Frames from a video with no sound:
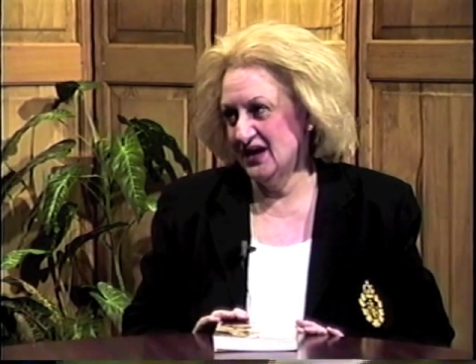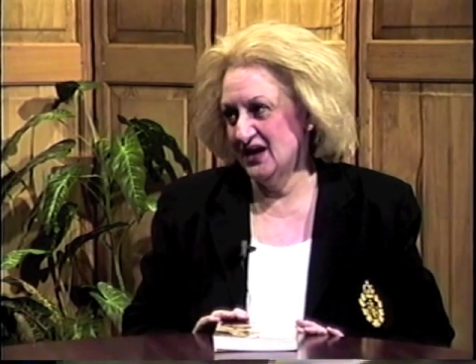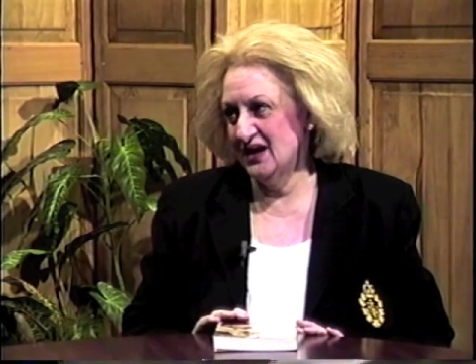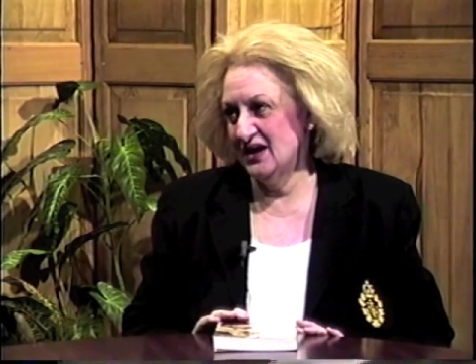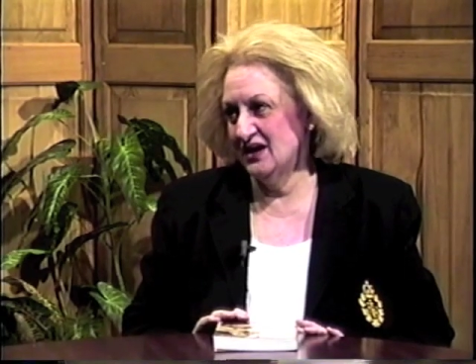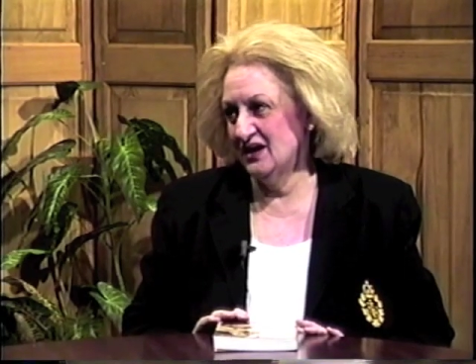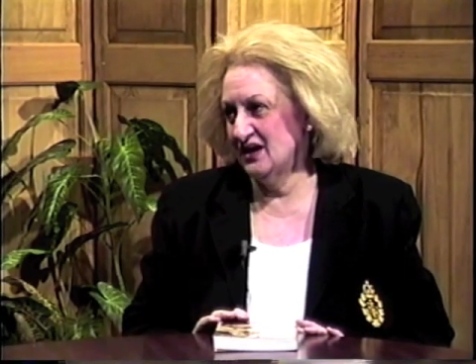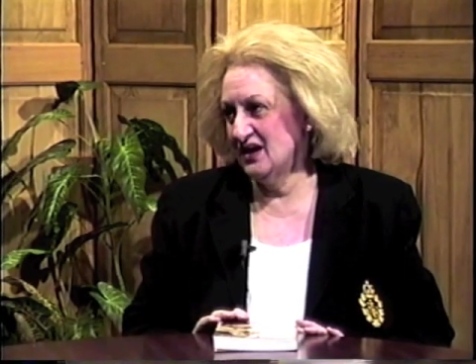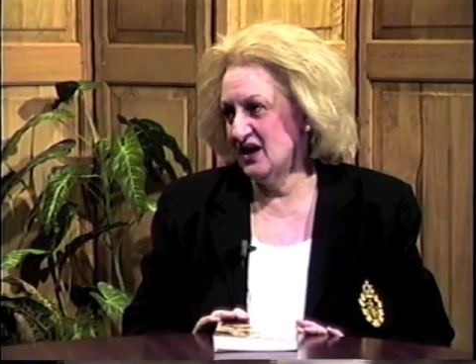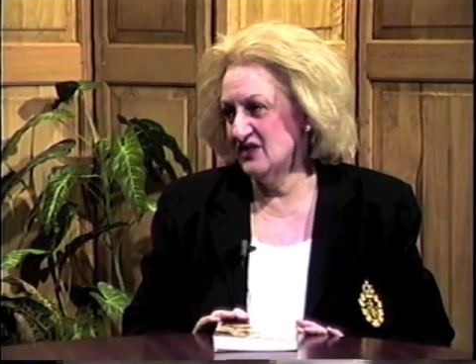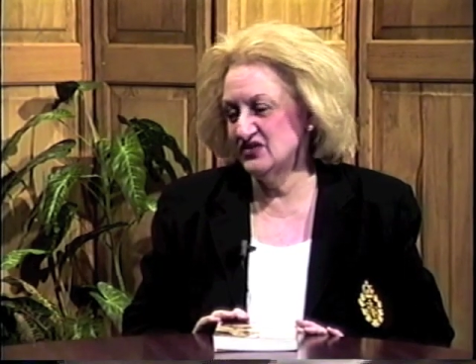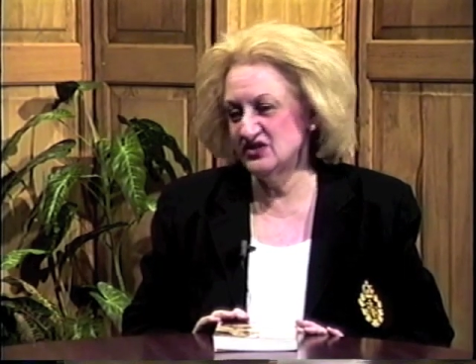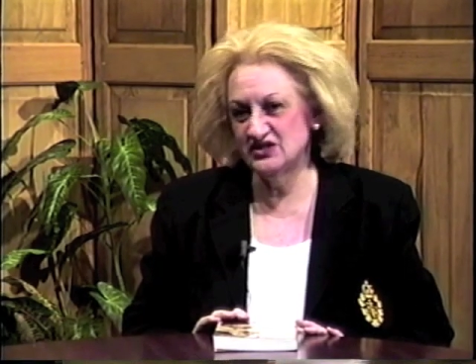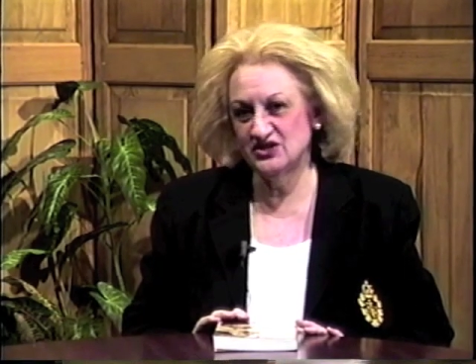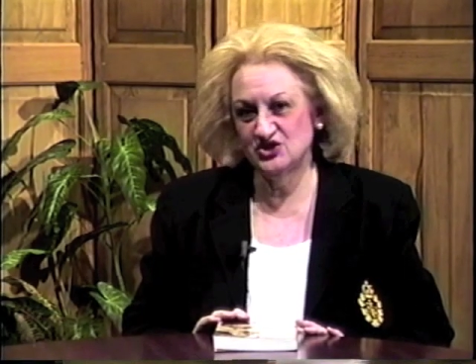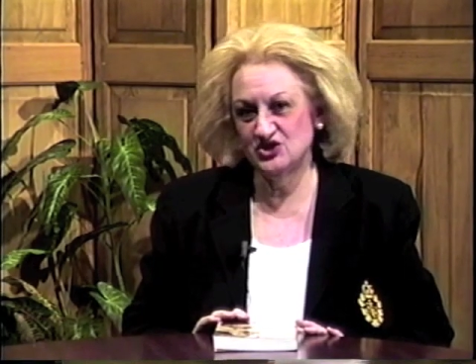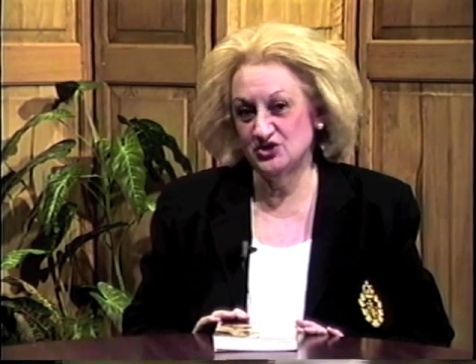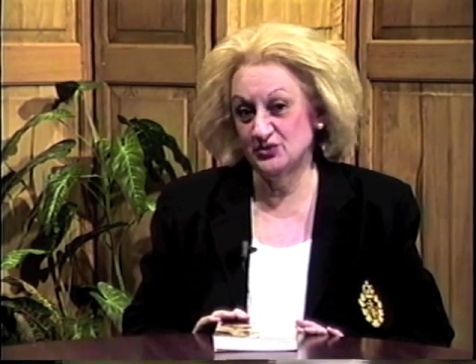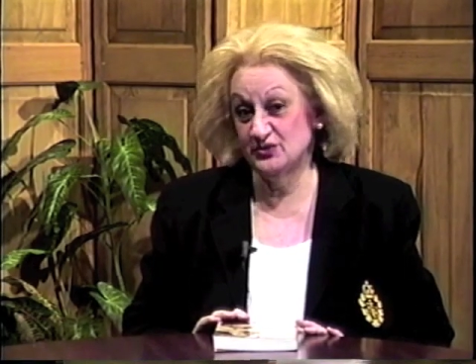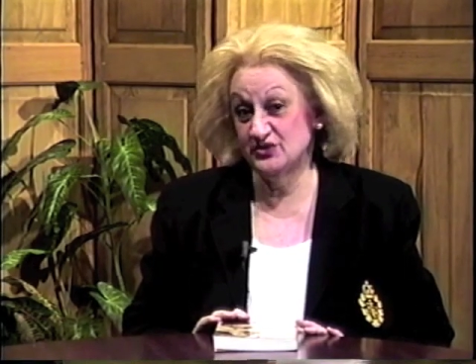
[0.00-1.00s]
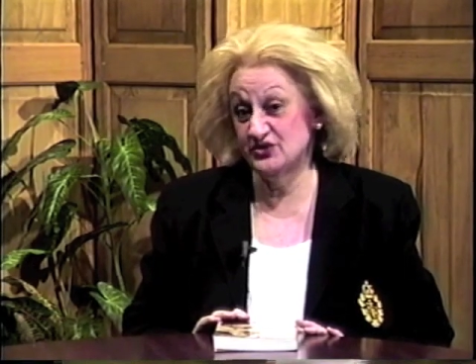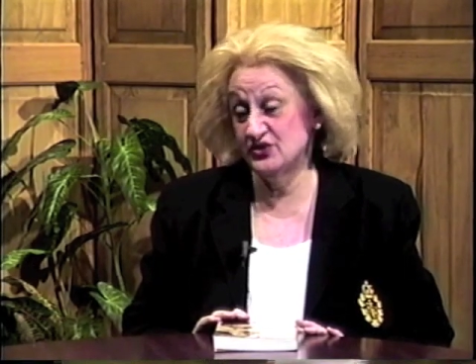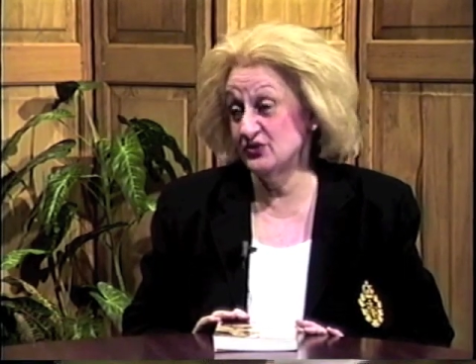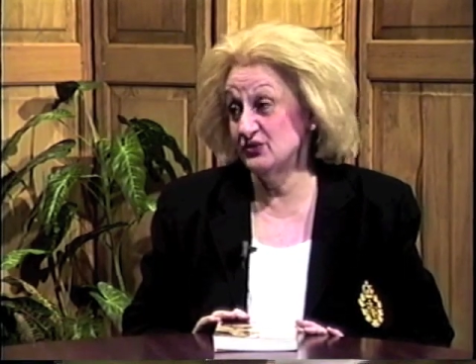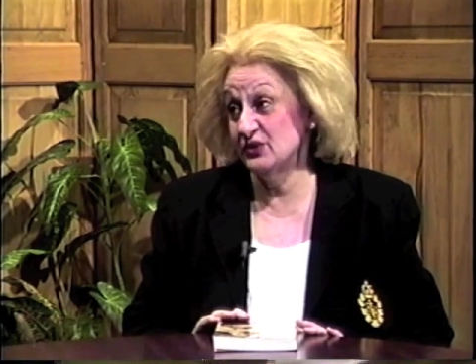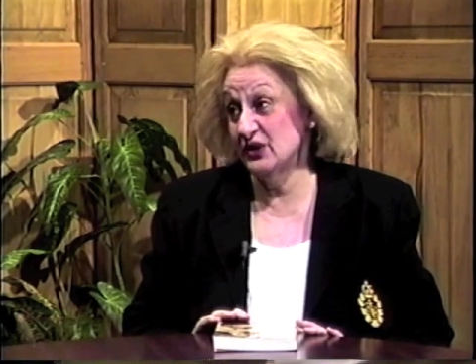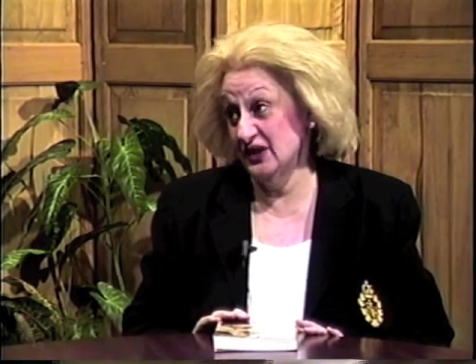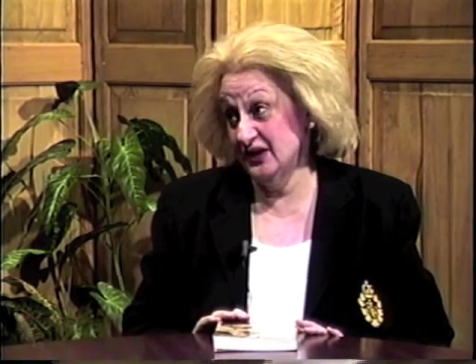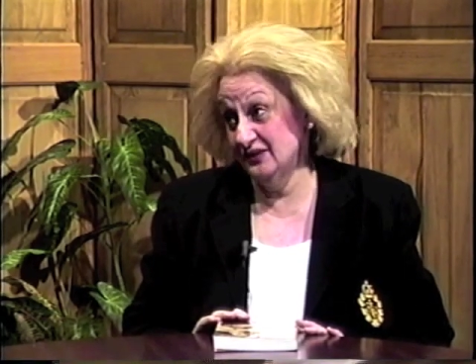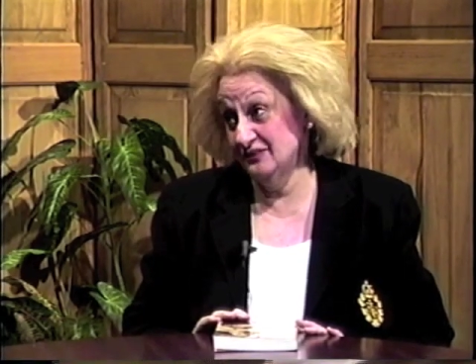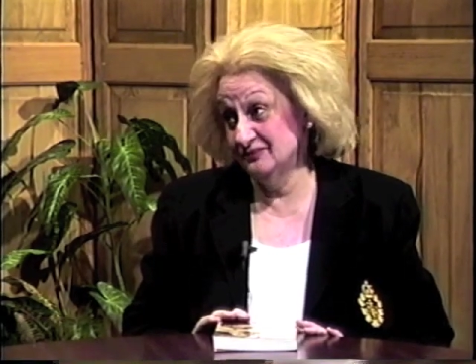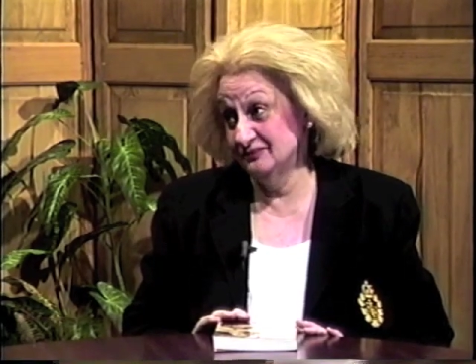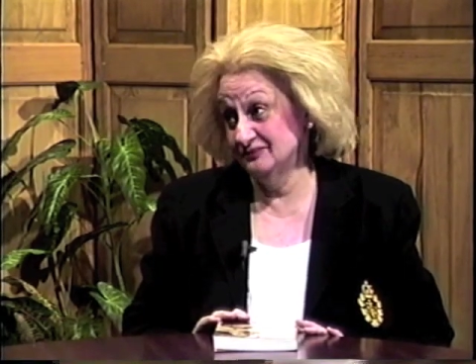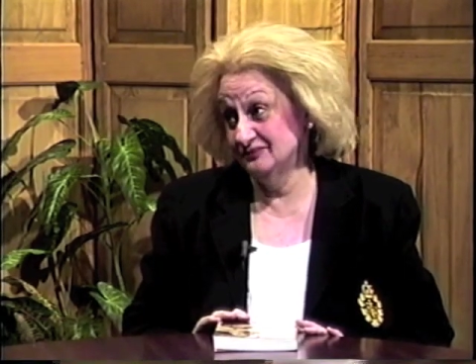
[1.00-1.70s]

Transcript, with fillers: uh, ever since she was three.